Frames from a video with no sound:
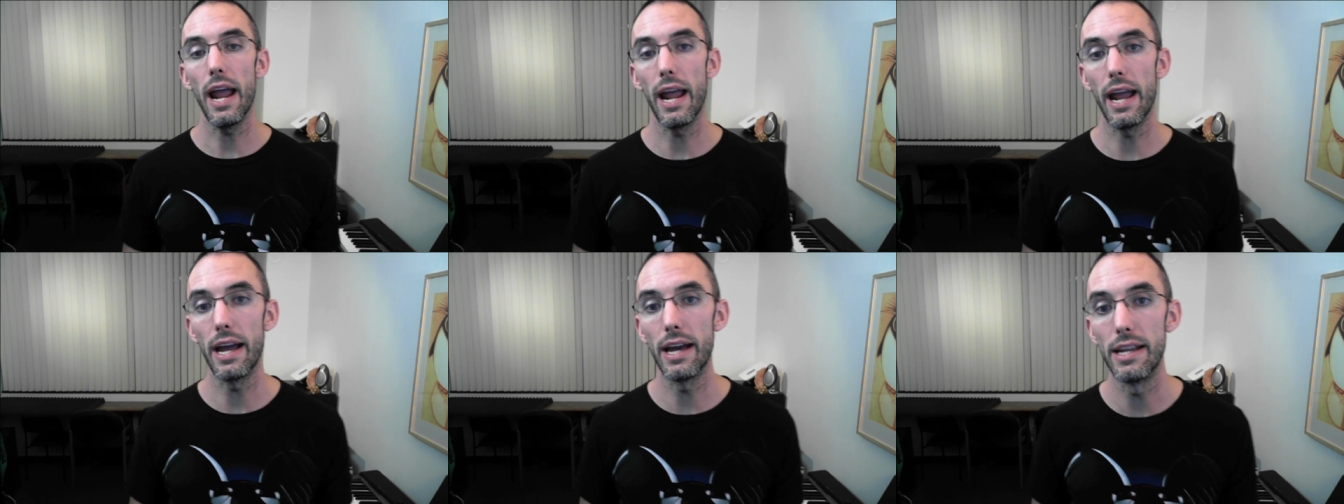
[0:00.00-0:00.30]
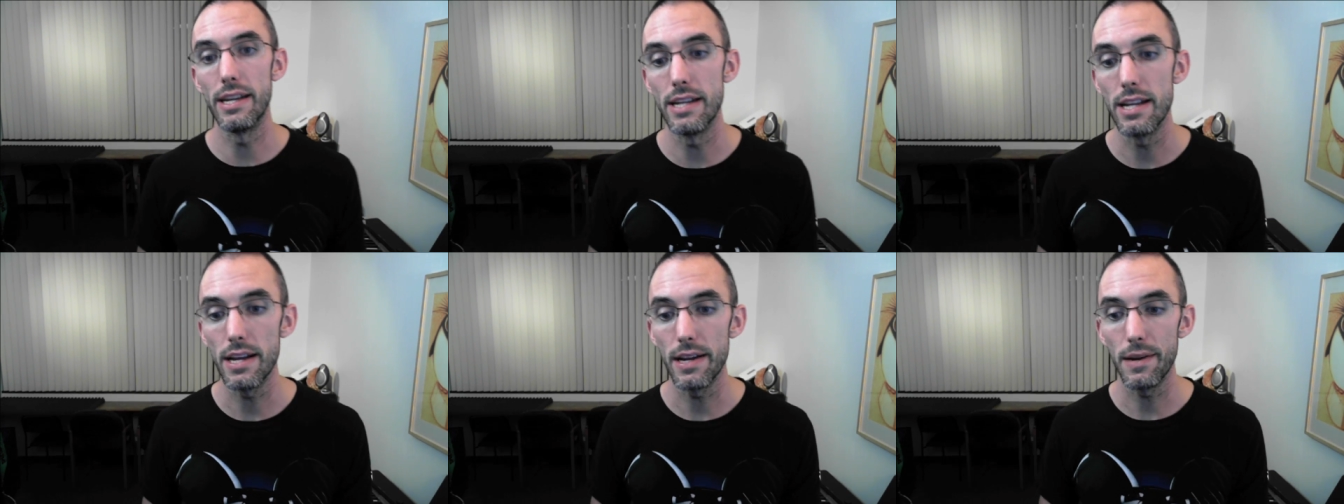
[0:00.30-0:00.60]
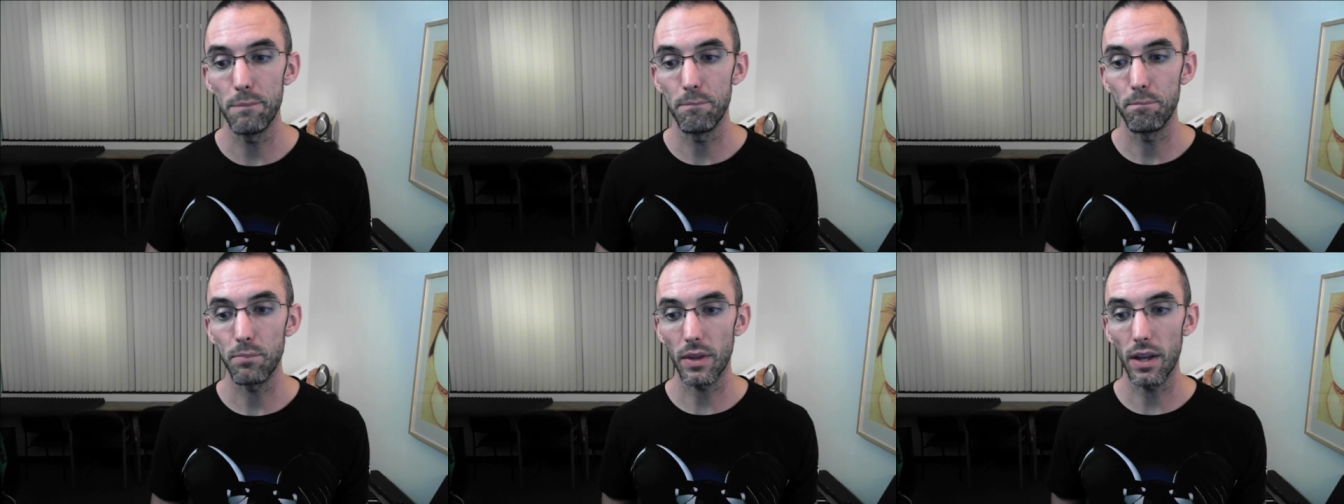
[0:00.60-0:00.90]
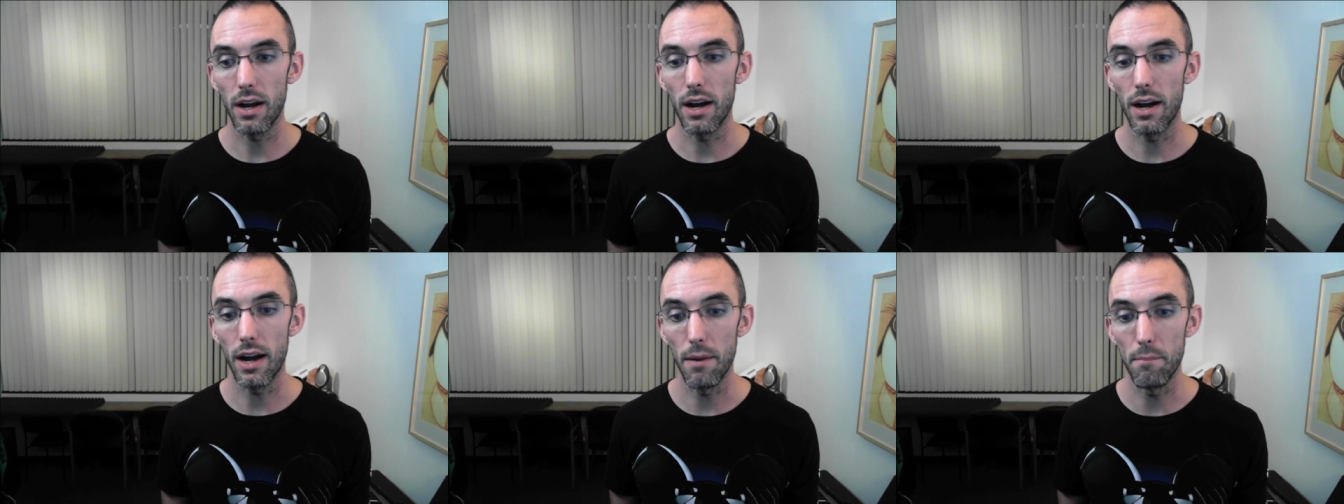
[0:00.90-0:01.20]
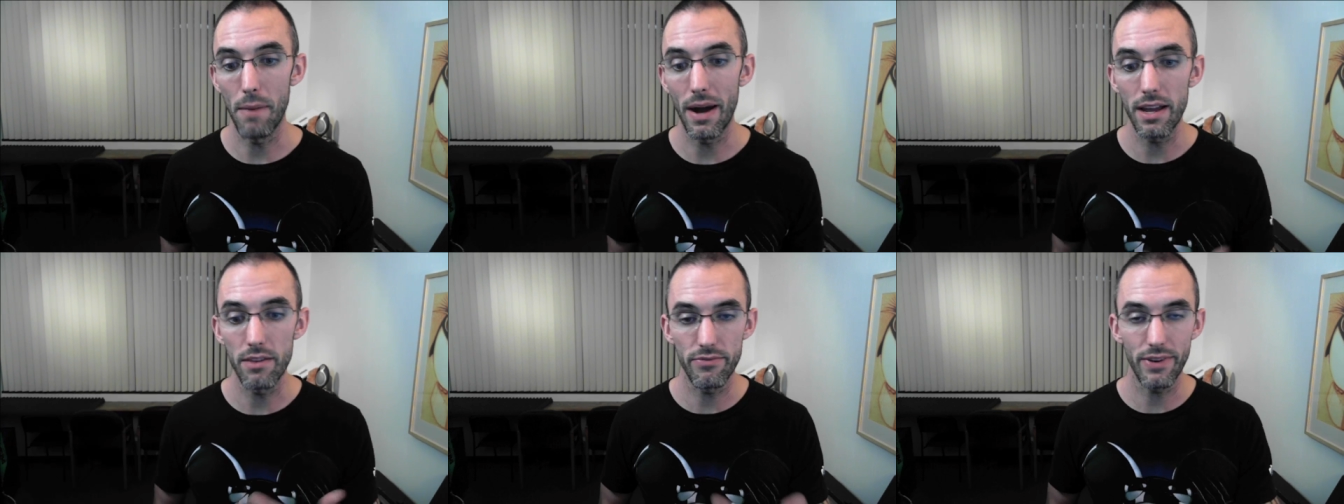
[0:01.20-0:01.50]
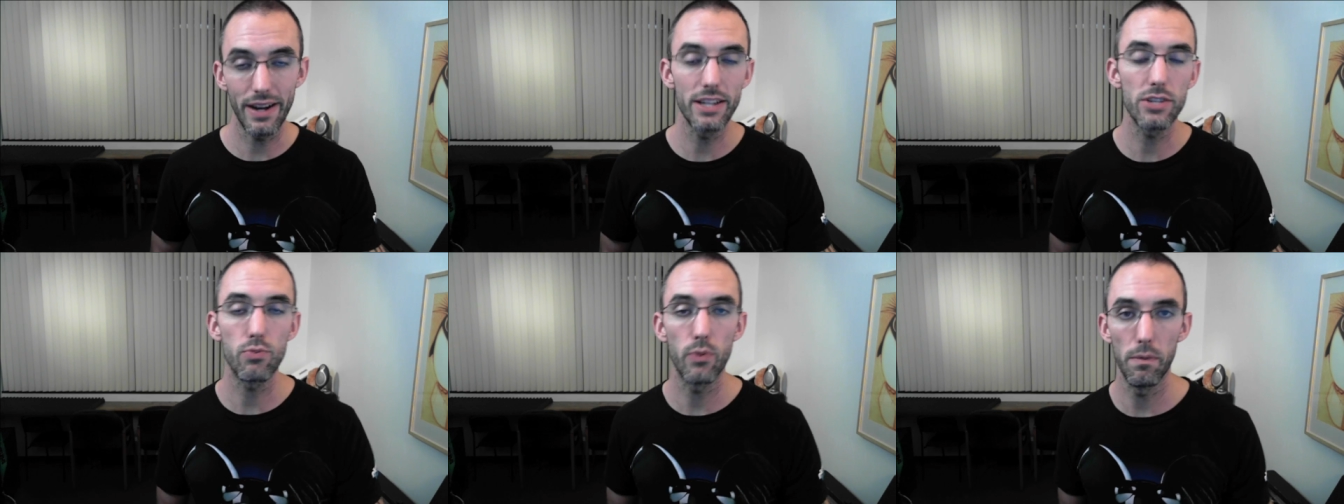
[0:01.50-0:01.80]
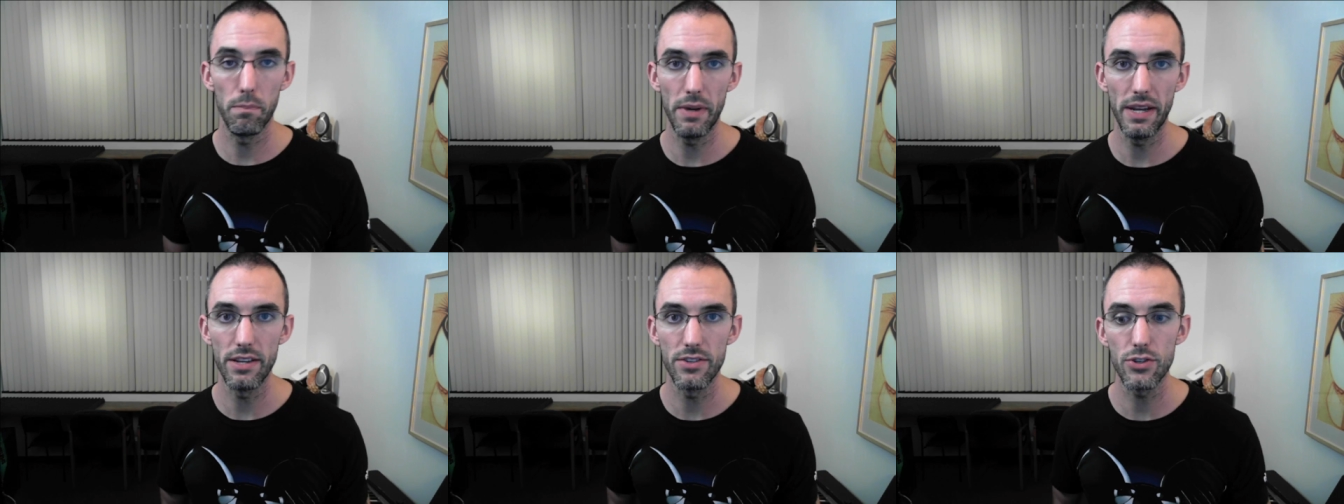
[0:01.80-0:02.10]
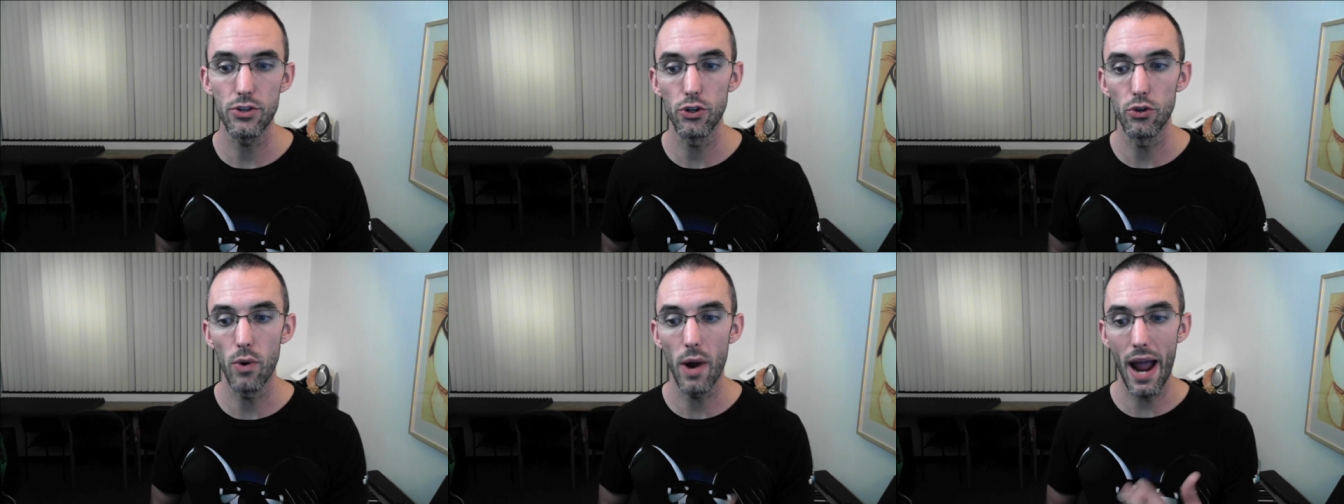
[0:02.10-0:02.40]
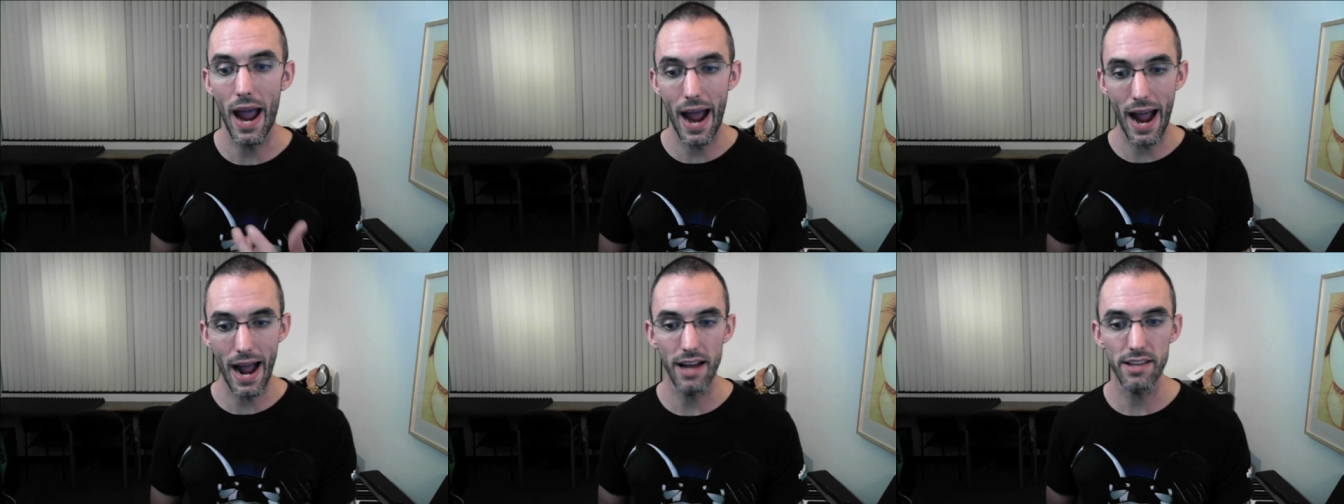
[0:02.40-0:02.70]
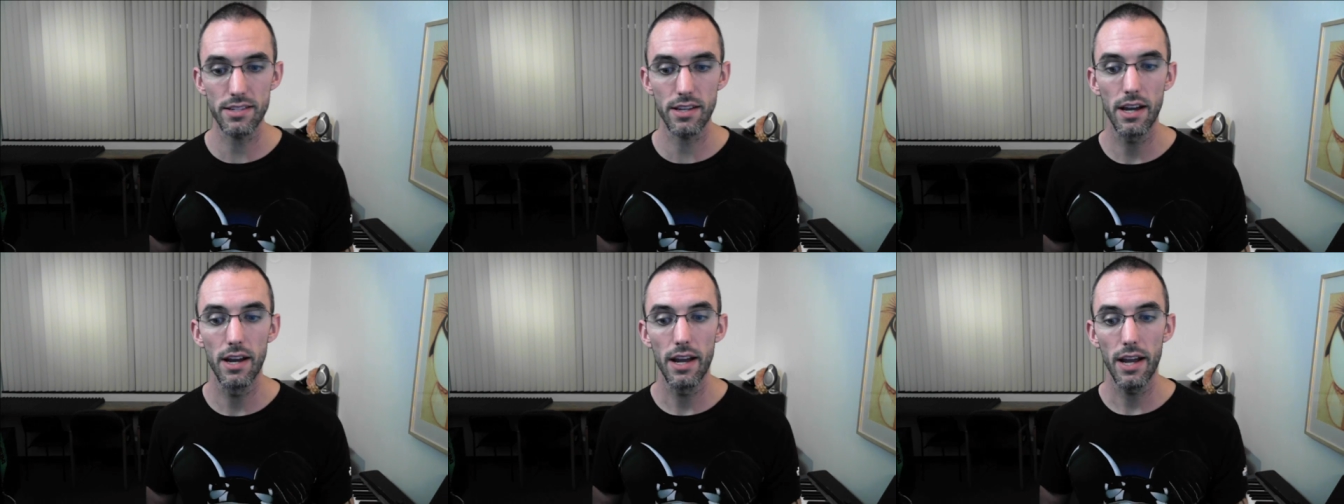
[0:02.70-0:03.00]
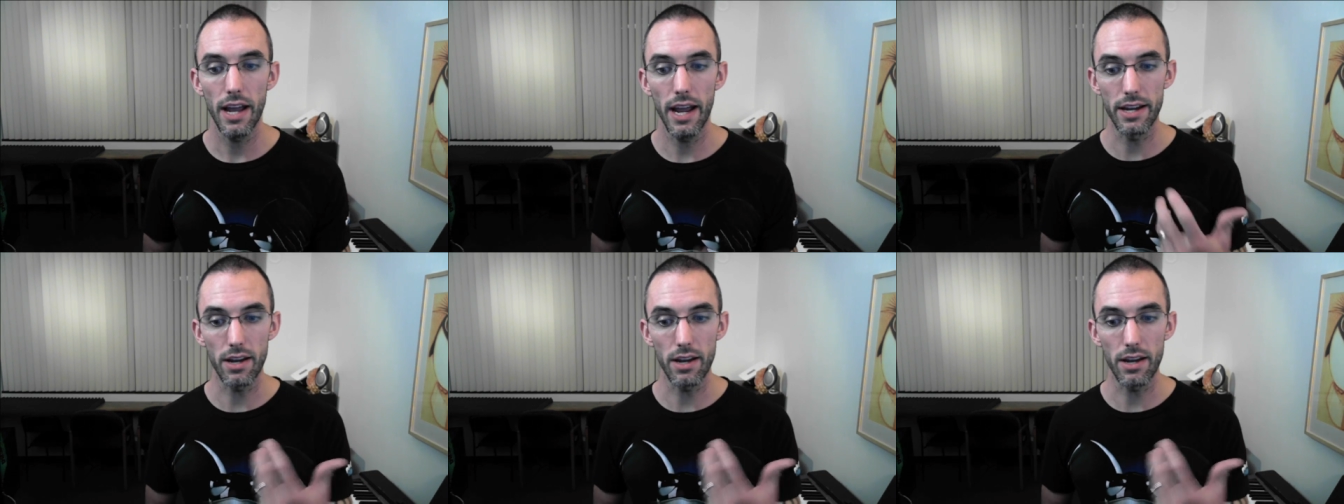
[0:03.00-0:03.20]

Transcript: And uh, my advice would be to ask